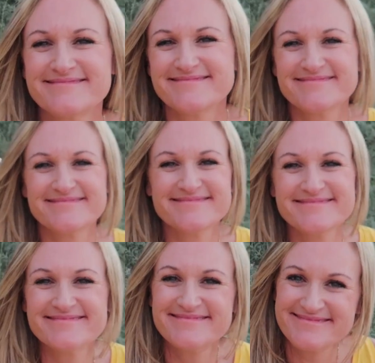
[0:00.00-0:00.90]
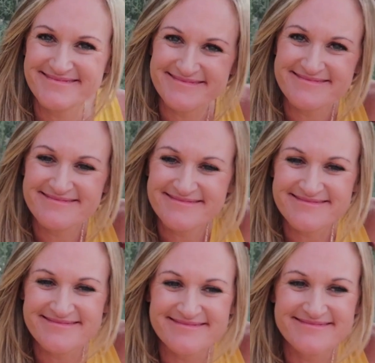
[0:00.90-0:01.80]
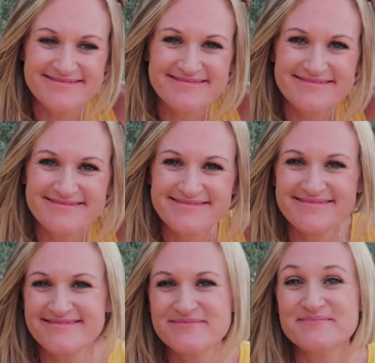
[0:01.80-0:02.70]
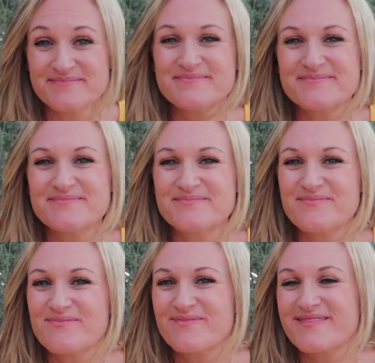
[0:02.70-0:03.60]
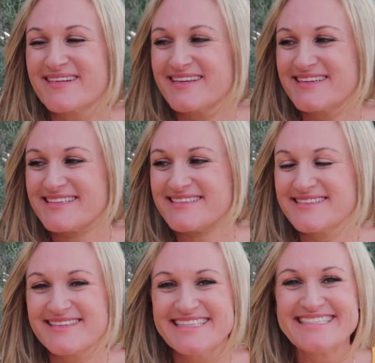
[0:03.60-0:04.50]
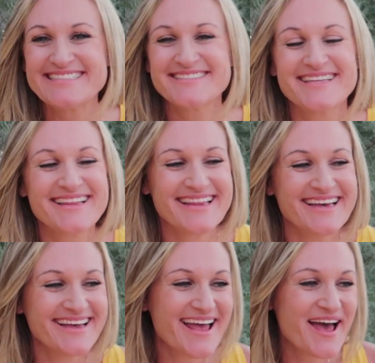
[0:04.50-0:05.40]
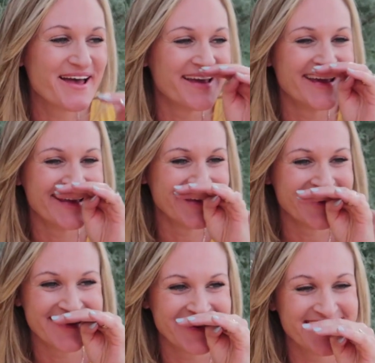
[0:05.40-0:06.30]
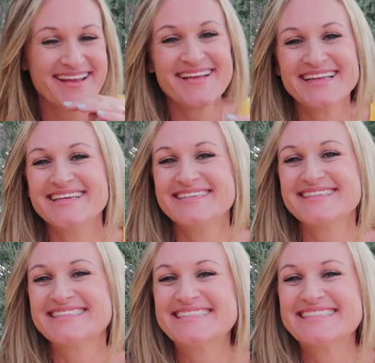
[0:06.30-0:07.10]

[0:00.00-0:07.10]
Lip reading: [no speech]